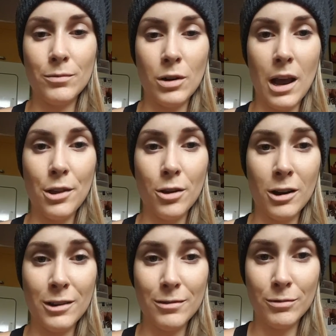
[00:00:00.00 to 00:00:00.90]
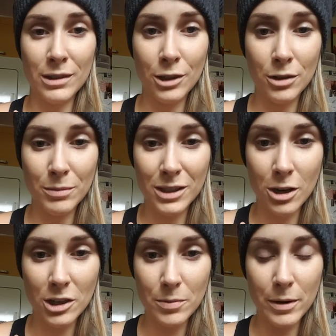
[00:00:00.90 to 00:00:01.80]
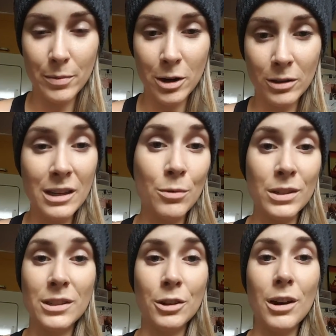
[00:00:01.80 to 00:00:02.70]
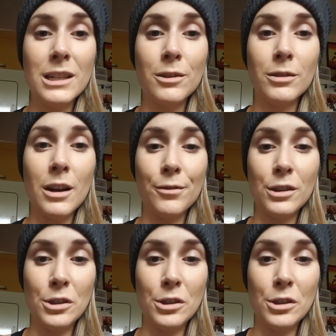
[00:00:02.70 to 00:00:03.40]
what I thought was a good massage, but apparently it wasn't aggressive enough.